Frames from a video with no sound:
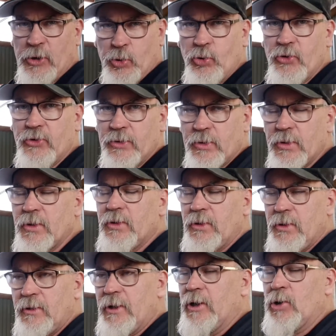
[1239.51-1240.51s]
good,
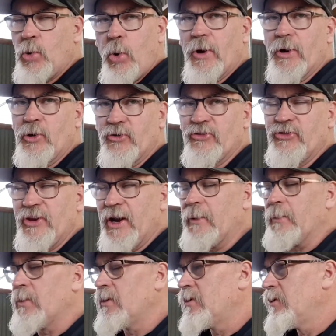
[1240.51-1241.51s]
are quite a good setup.